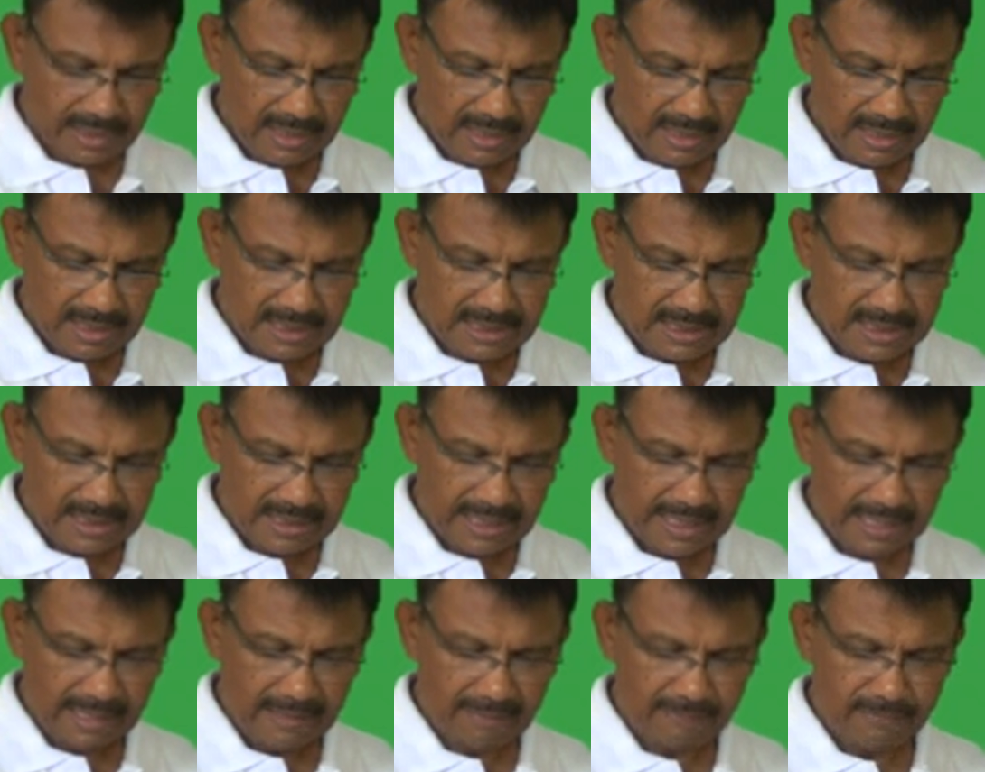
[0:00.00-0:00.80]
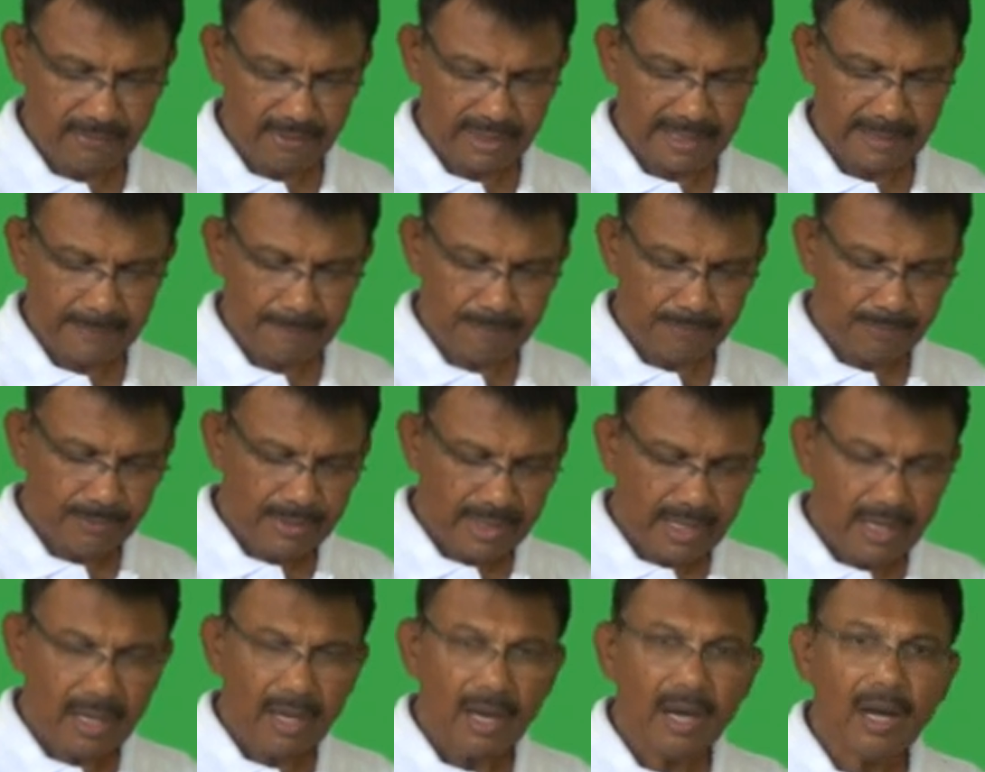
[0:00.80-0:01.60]
Listen carefully.
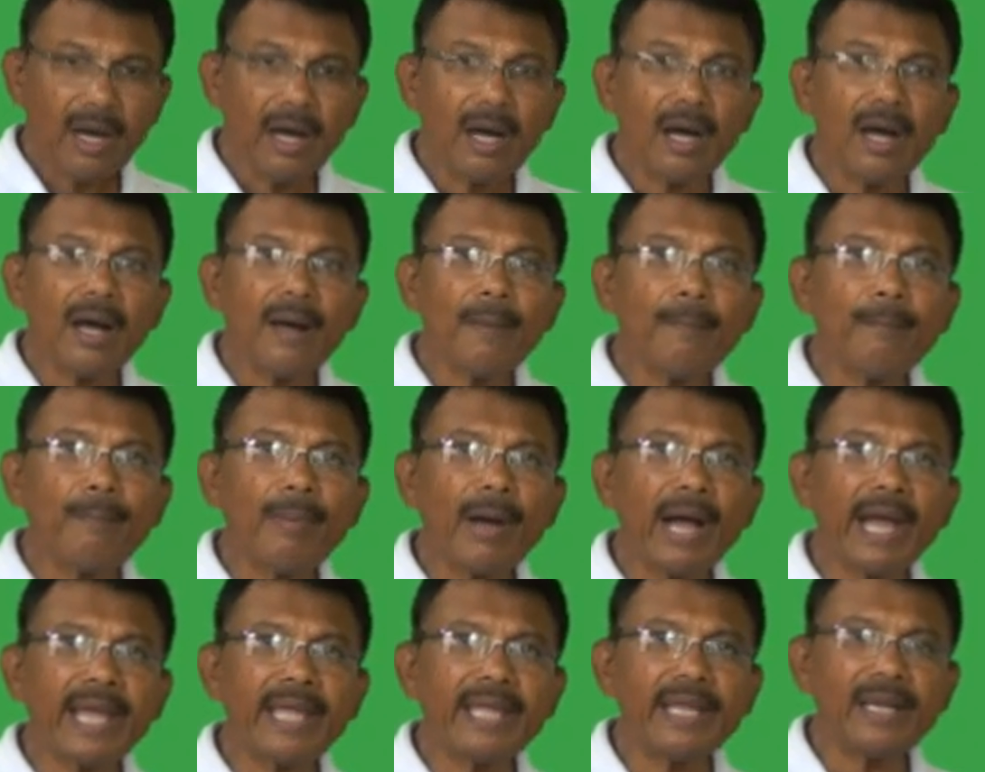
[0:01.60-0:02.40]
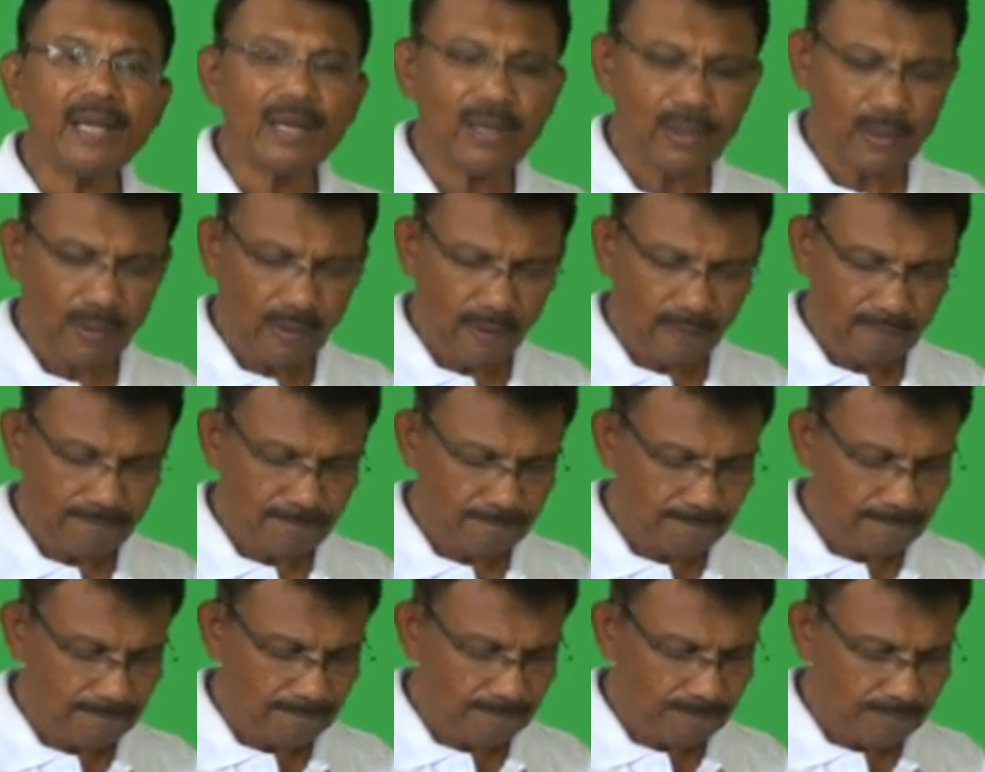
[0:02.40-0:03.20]
A pile of
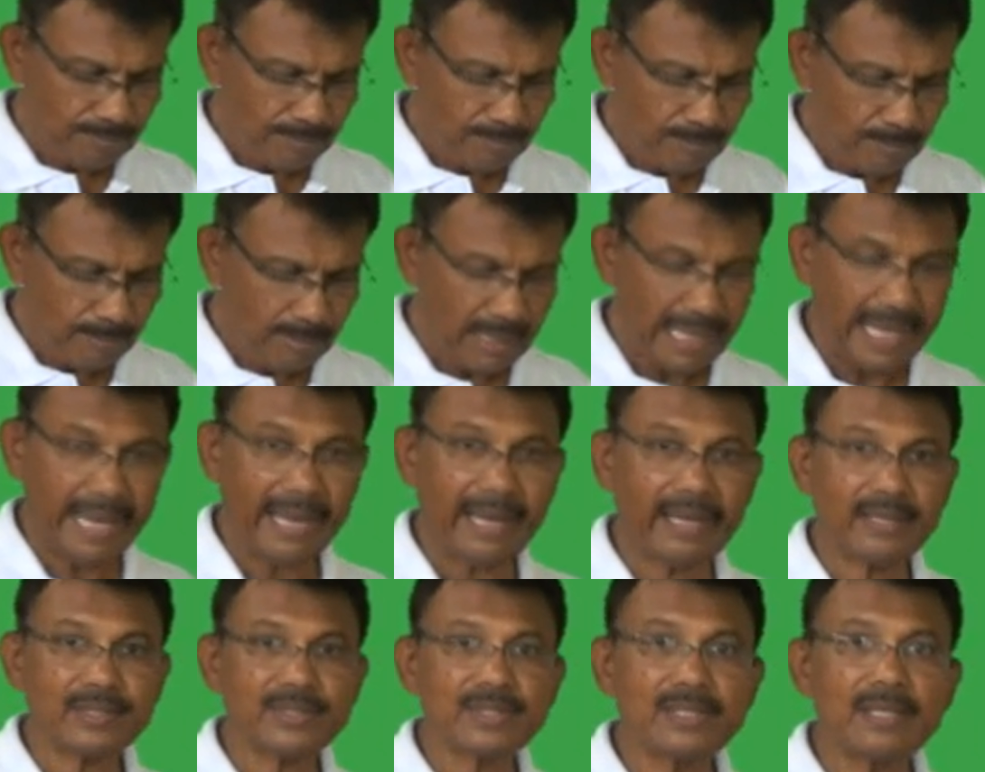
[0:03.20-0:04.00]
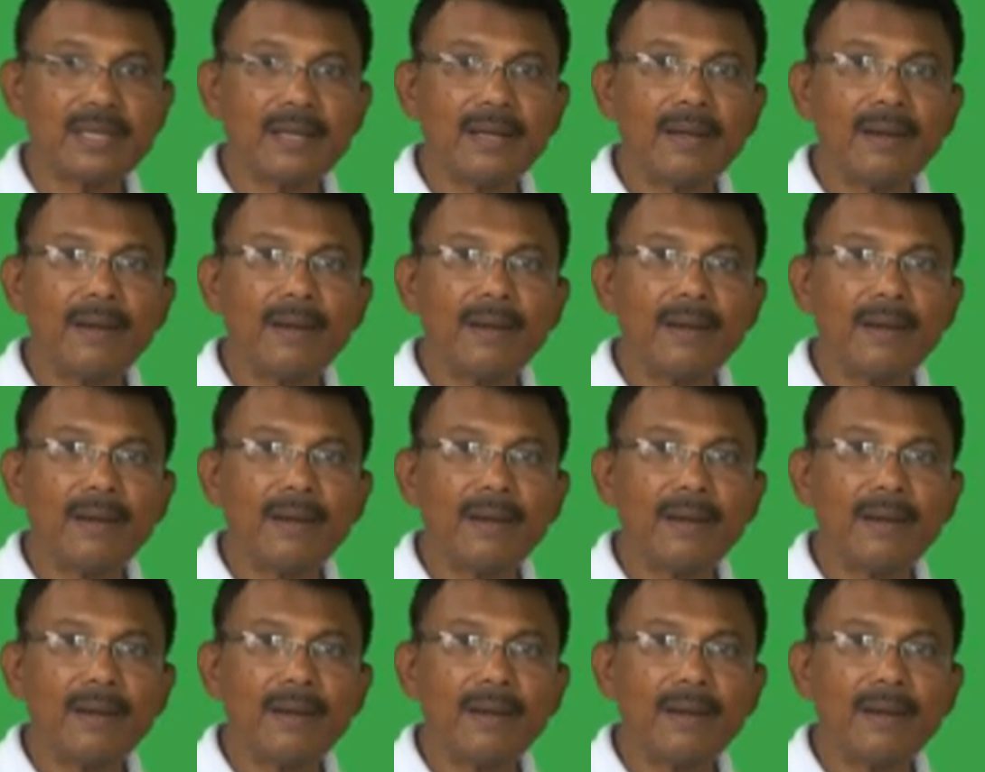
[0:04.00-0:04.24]
blanks.